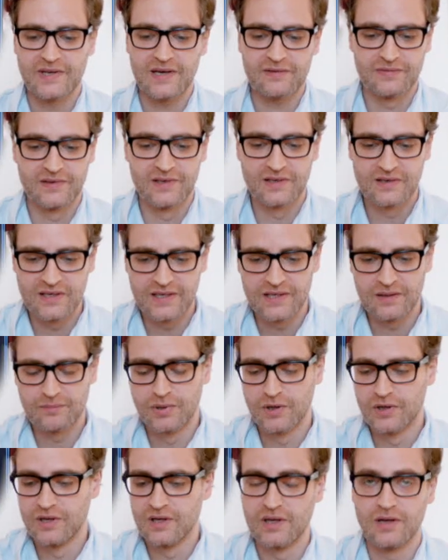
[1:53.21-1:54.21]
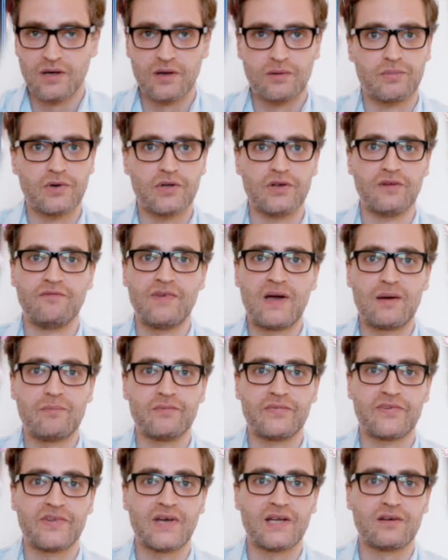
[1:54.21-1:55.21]
definitely put a
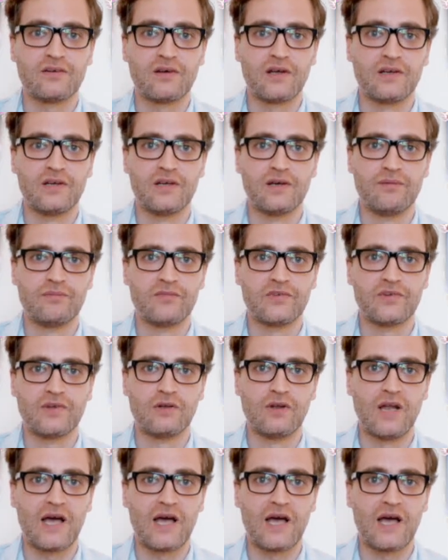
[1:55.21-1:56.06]
vamp set on him, so